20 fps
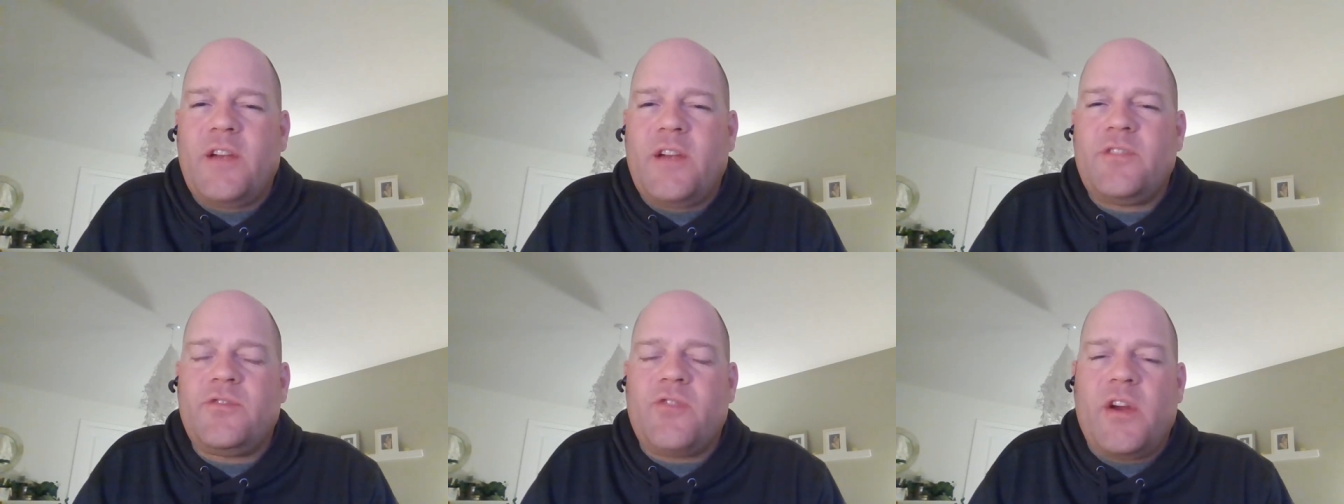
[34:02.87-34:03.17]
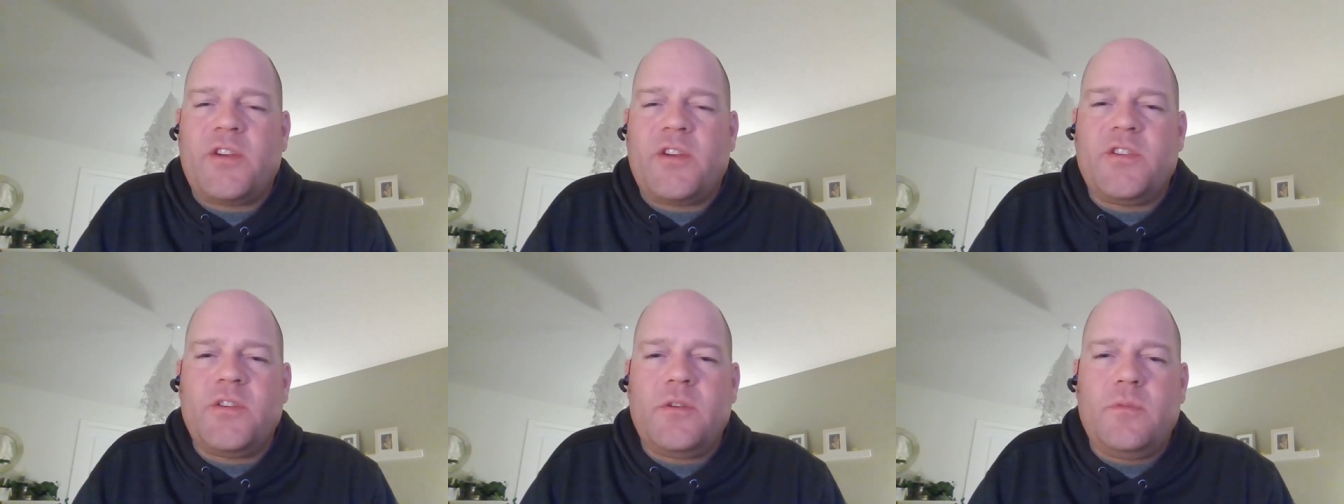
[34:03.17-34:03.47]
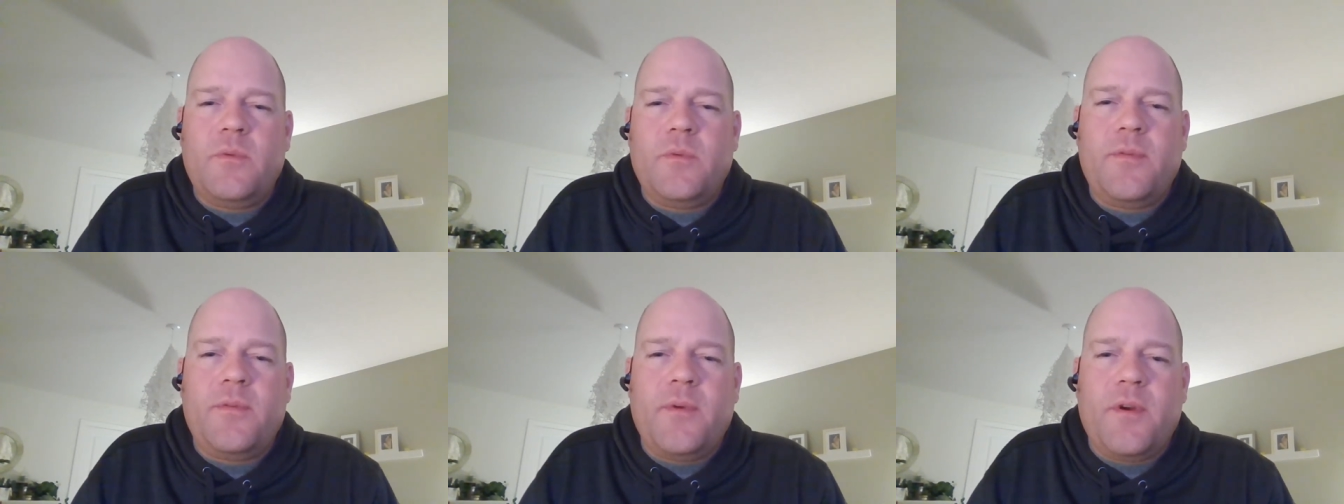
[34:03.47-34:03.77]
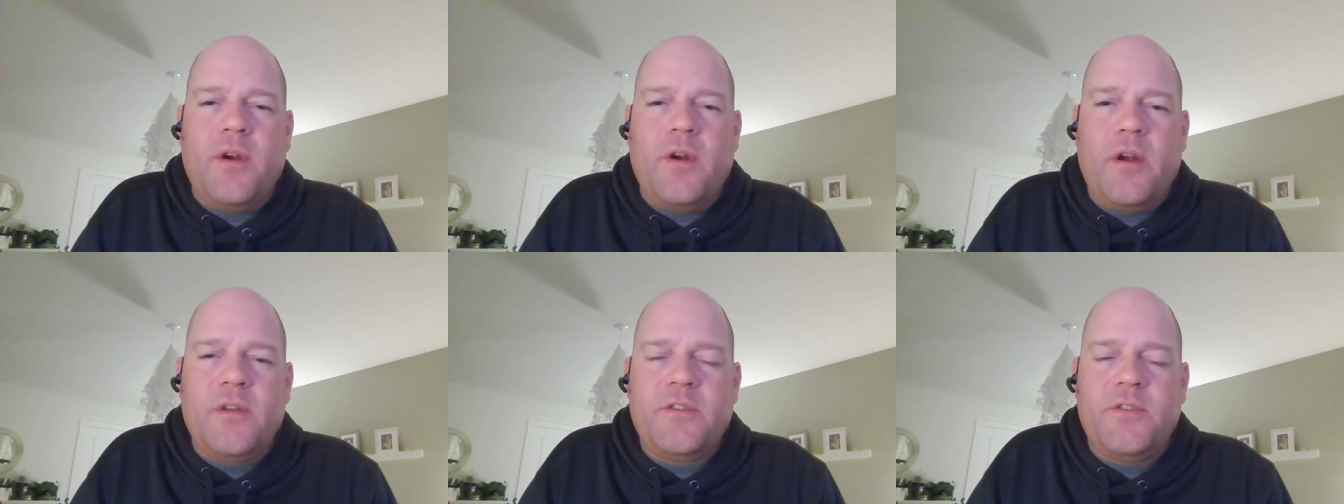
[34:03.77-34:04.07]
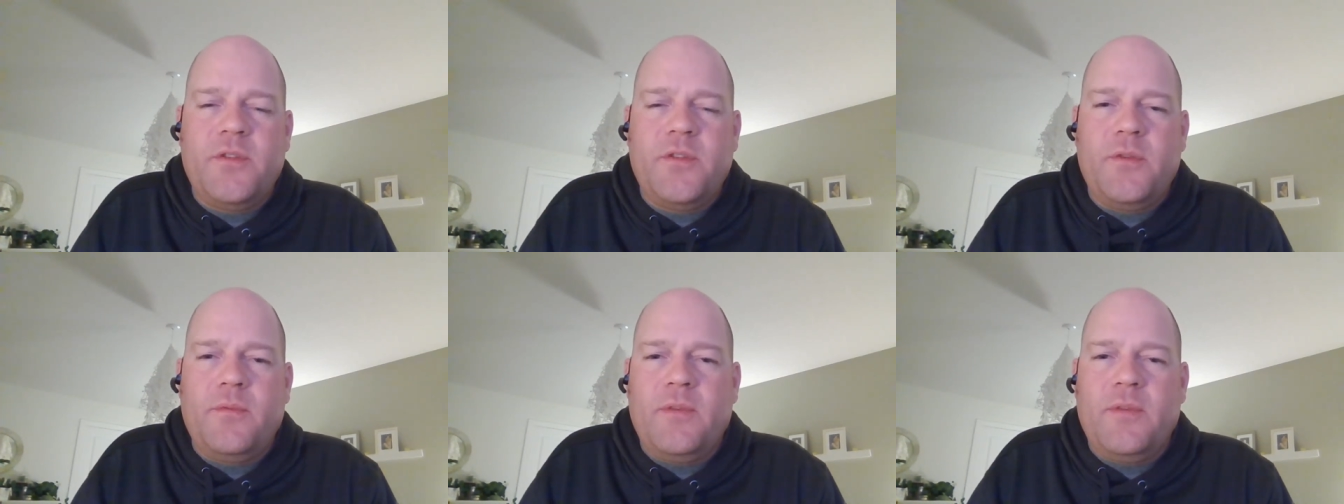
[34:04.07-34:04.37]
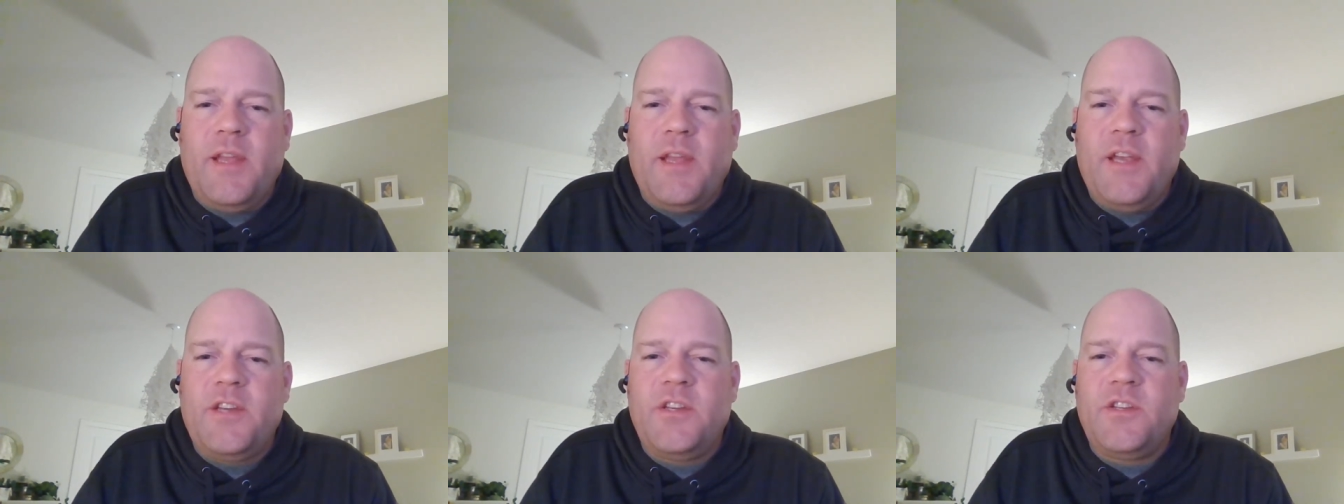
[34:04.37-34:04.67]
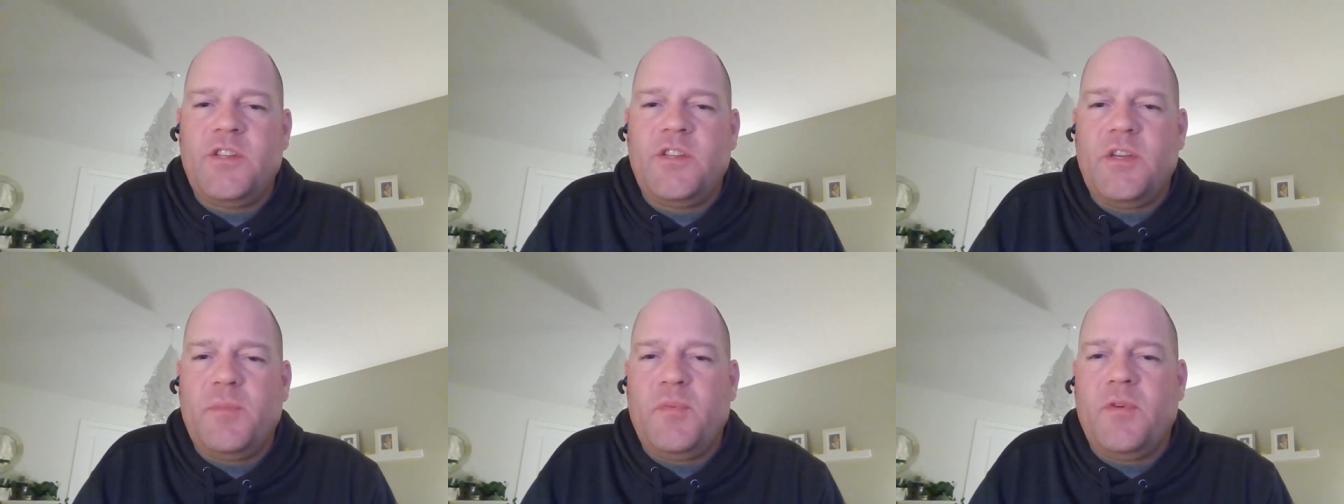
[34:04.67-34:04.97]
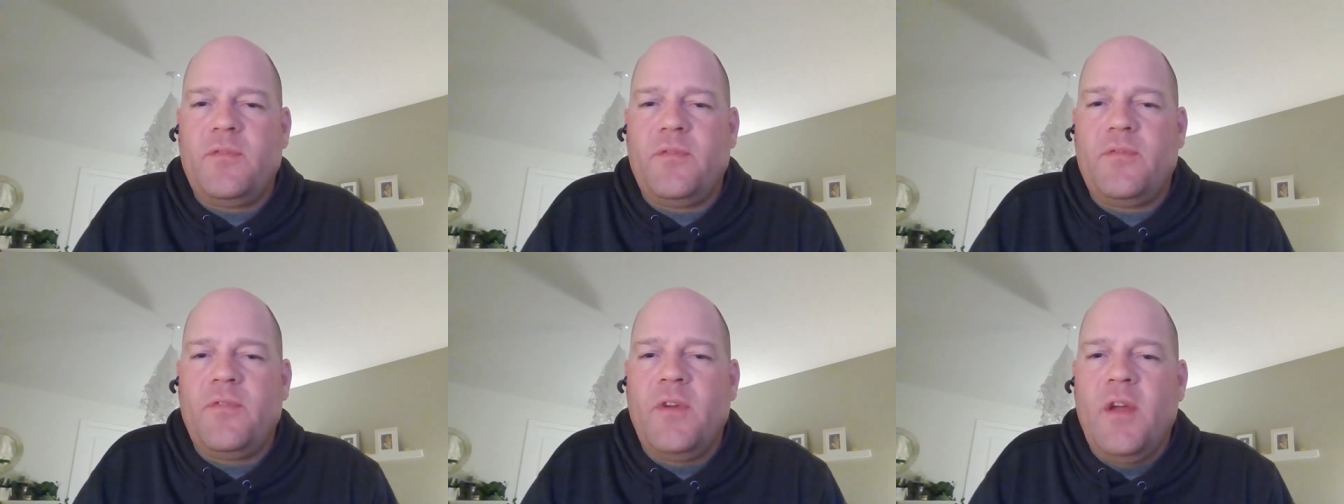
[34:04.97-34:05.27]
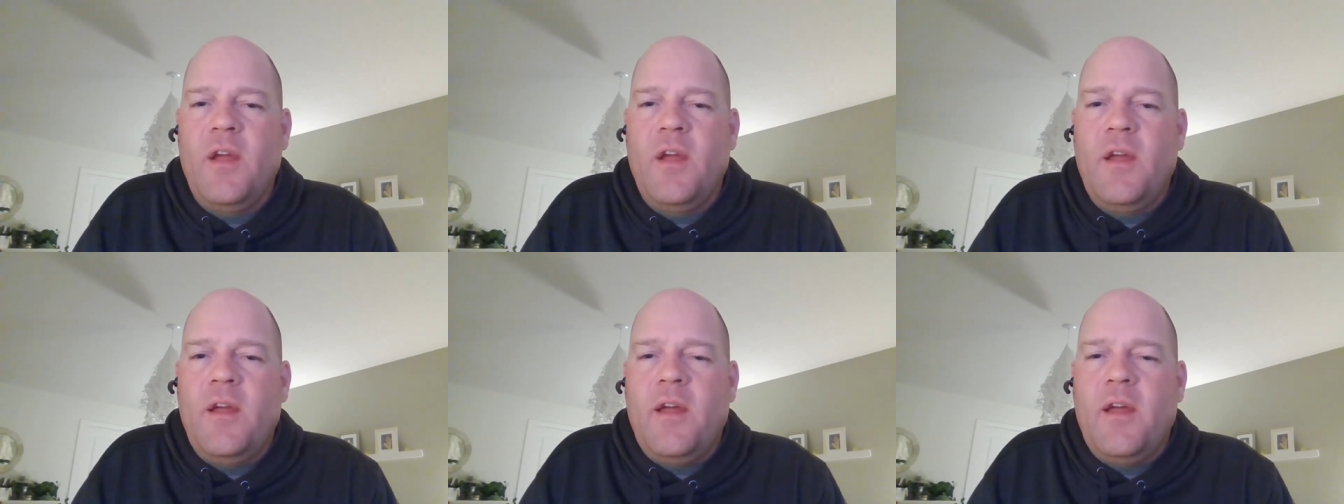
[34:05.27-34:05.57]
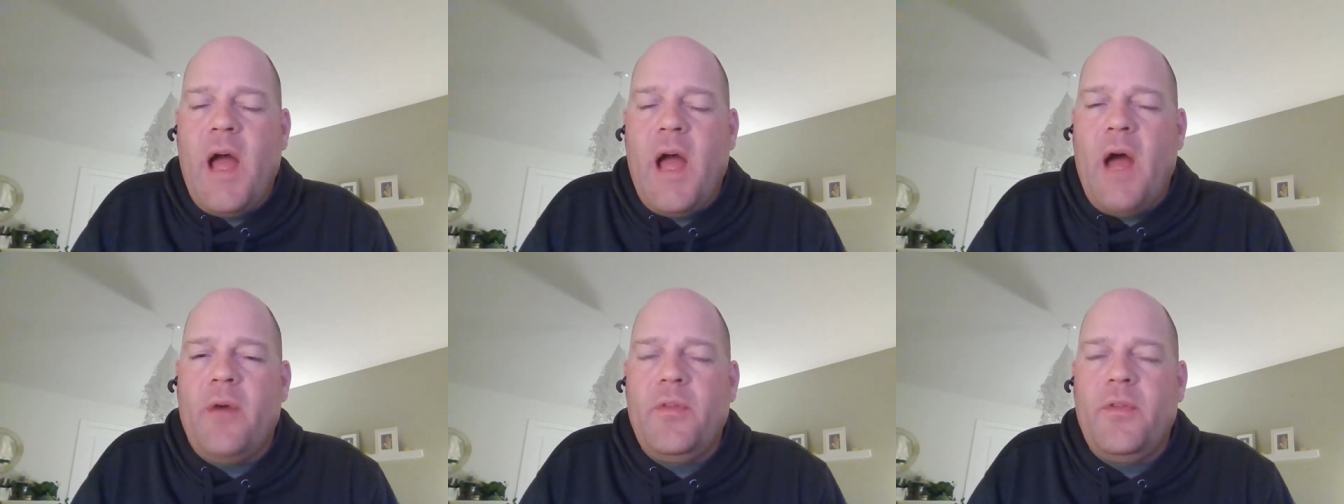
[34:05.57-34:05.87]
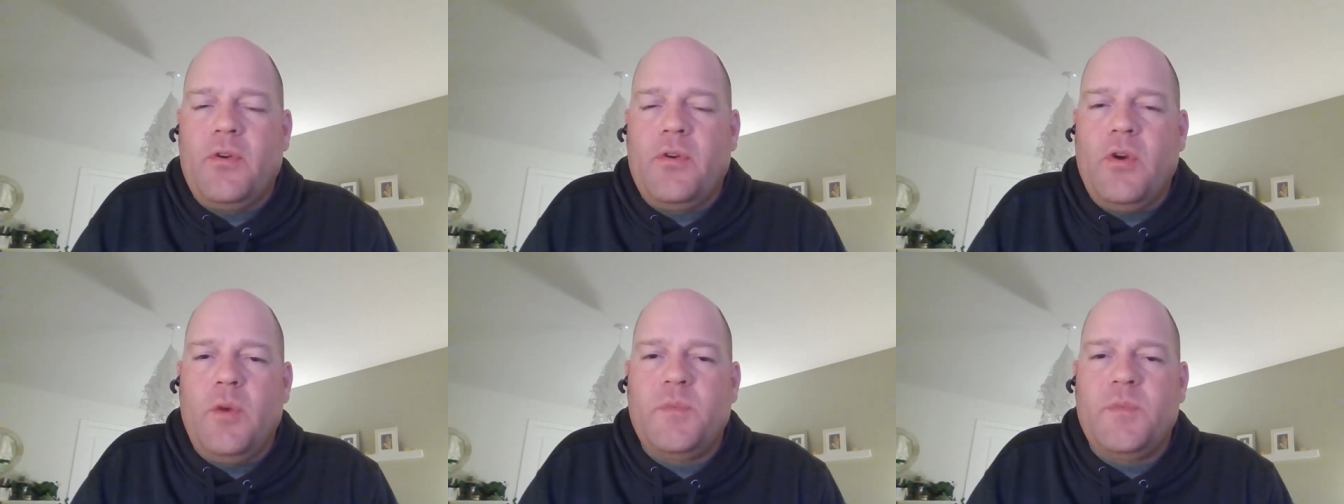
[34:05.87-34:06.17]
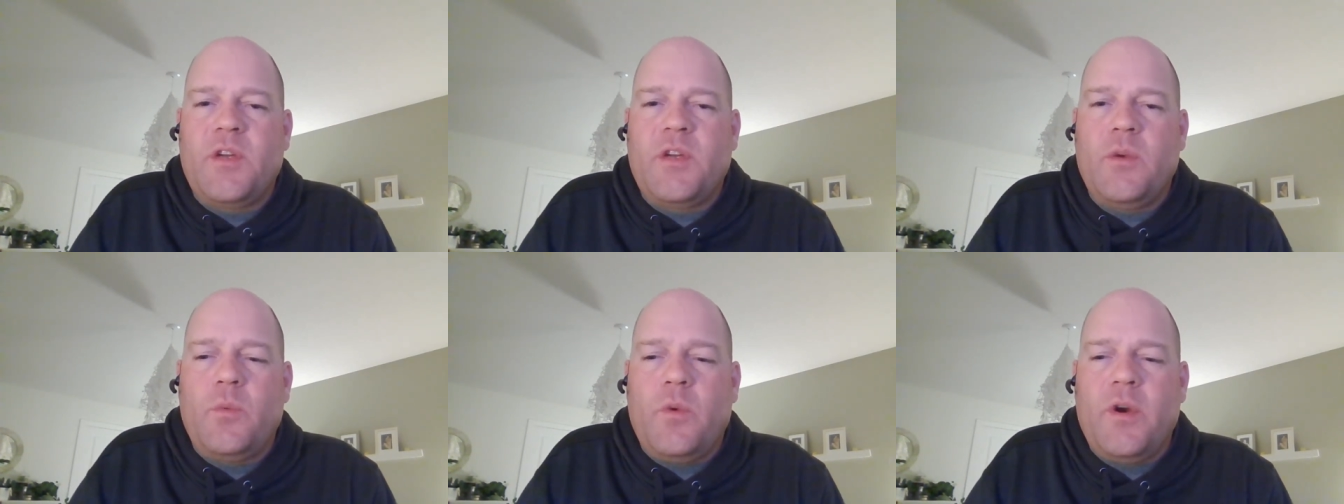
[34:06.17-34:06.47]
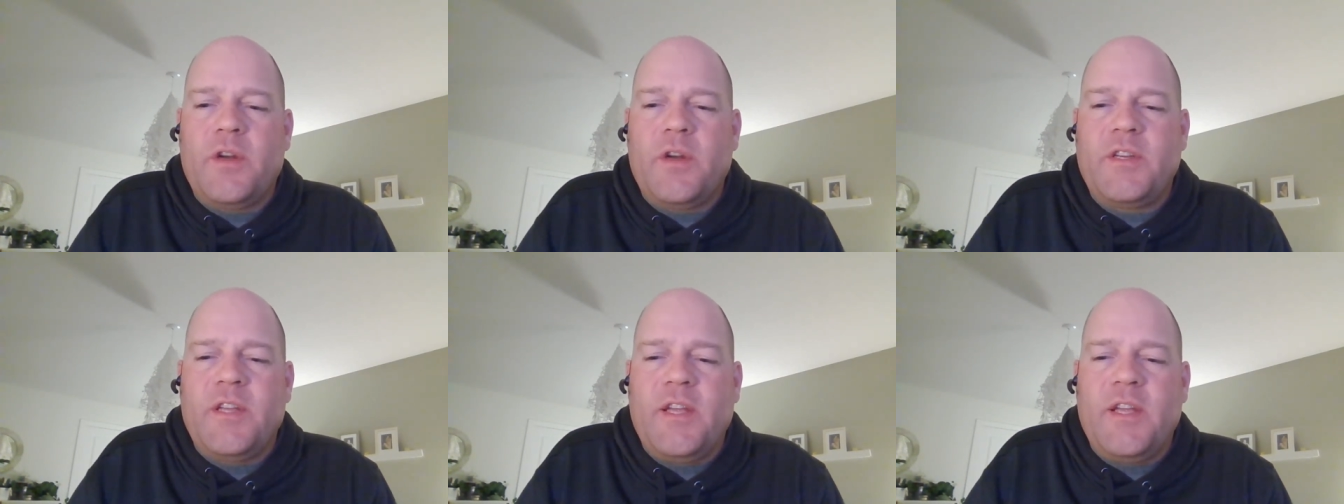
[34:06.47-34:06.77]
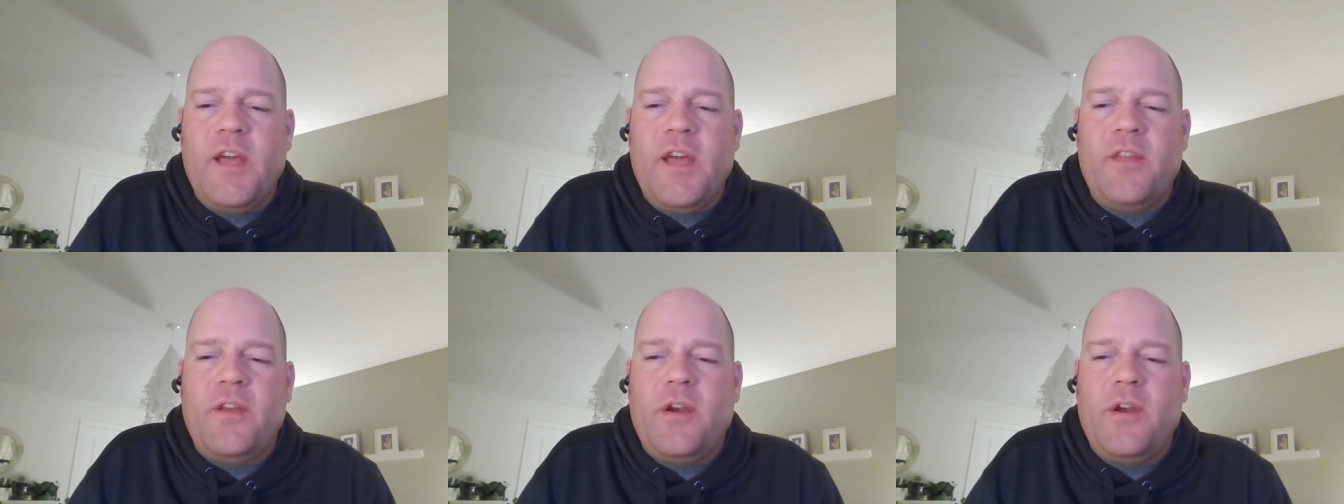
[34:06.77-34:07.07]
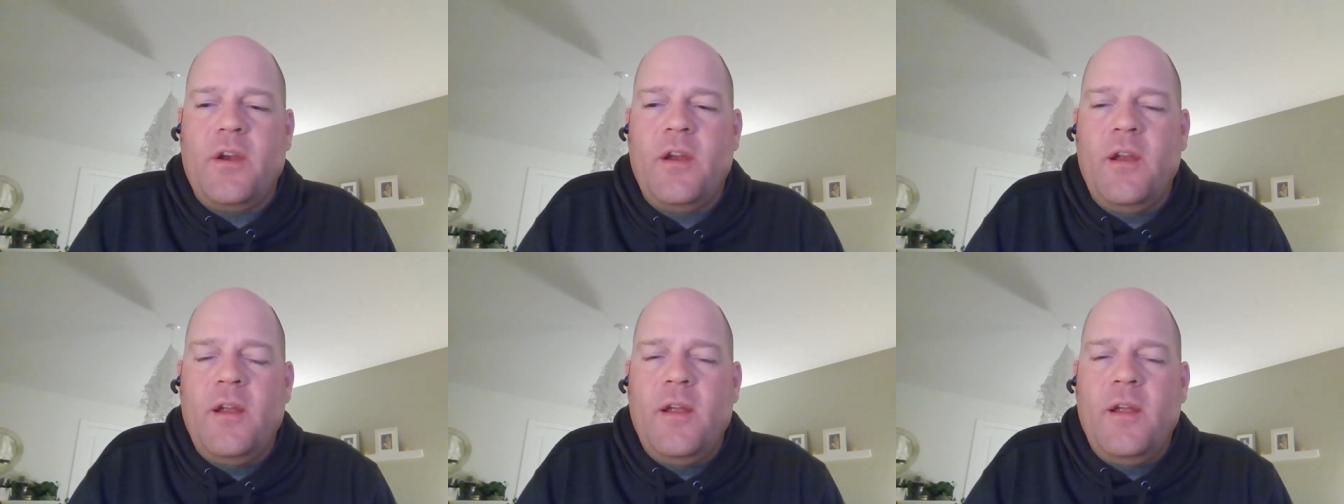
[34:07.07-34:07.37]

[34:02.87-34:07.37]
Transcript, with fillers: structure with regards to the relationship of how the groups can work together.